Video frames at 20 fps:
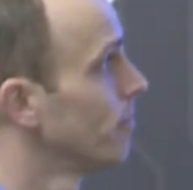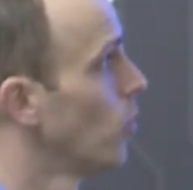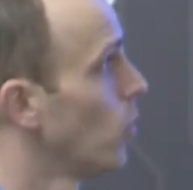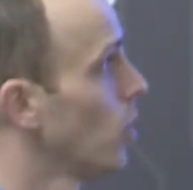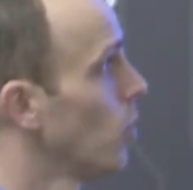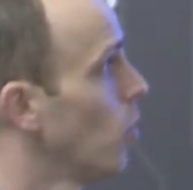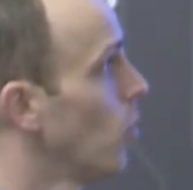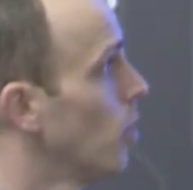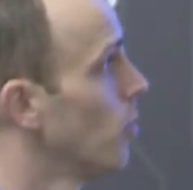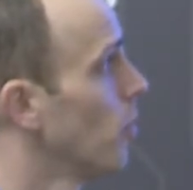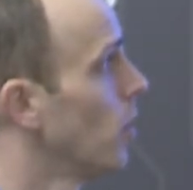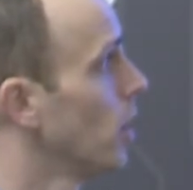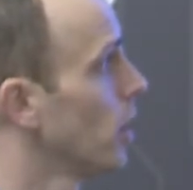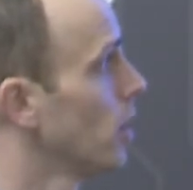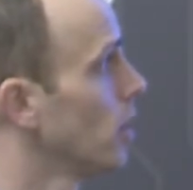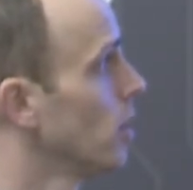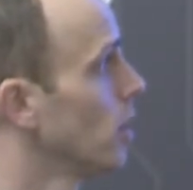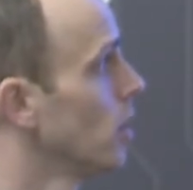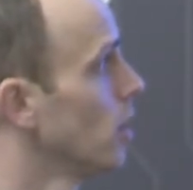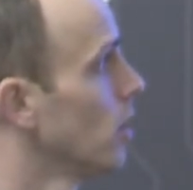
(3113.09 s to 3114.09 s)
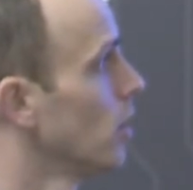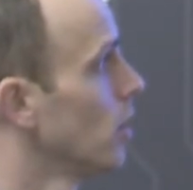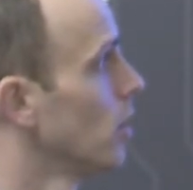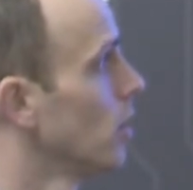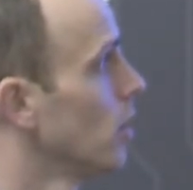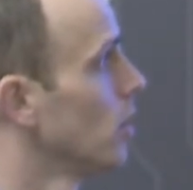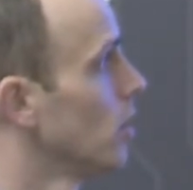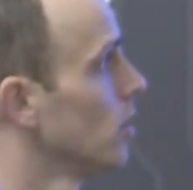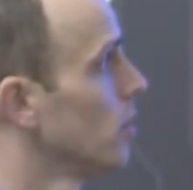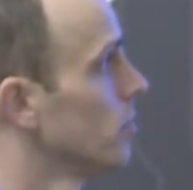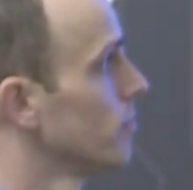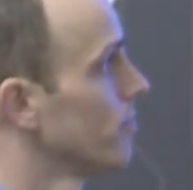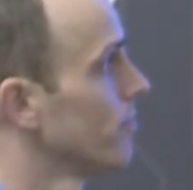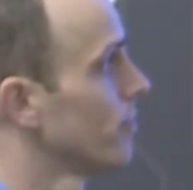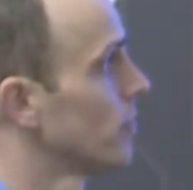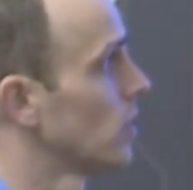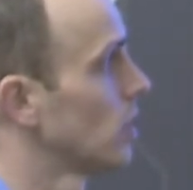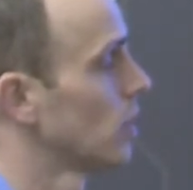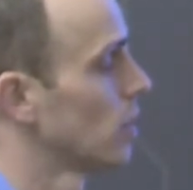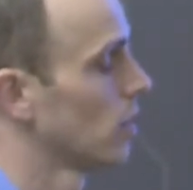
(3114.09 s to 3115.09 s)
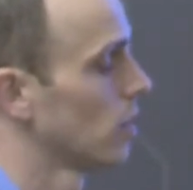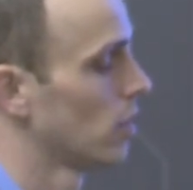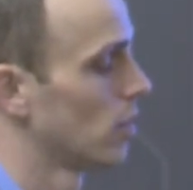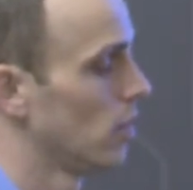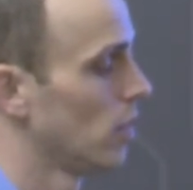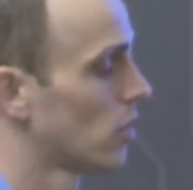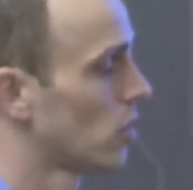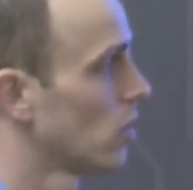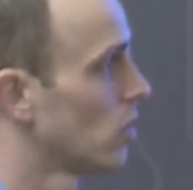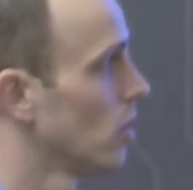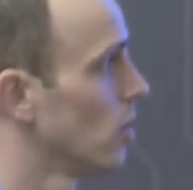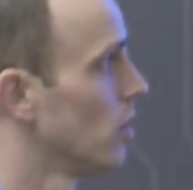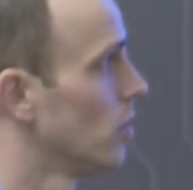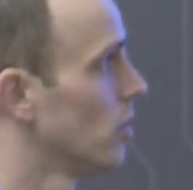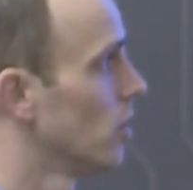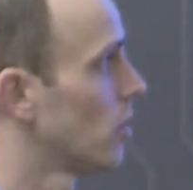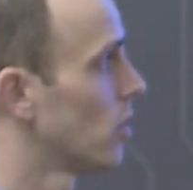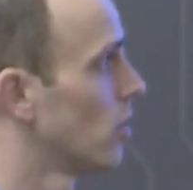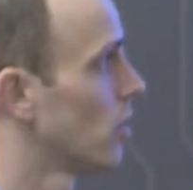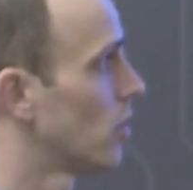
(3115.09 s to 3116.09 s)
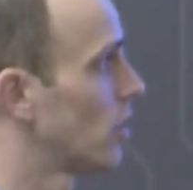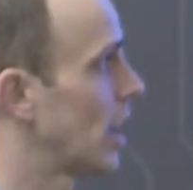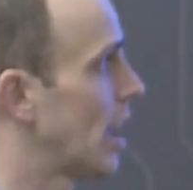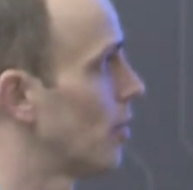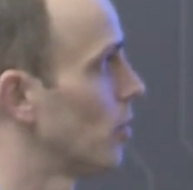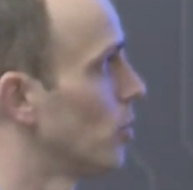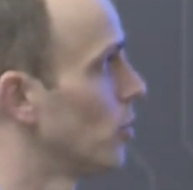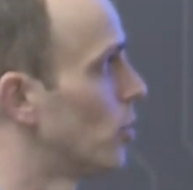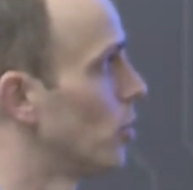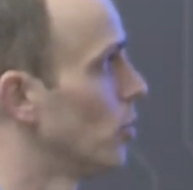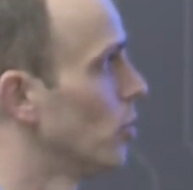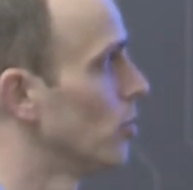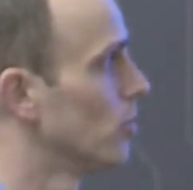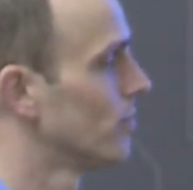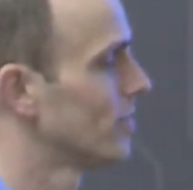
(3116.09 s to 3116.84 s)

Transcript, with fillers: We want money. This is a, this is a sad one too.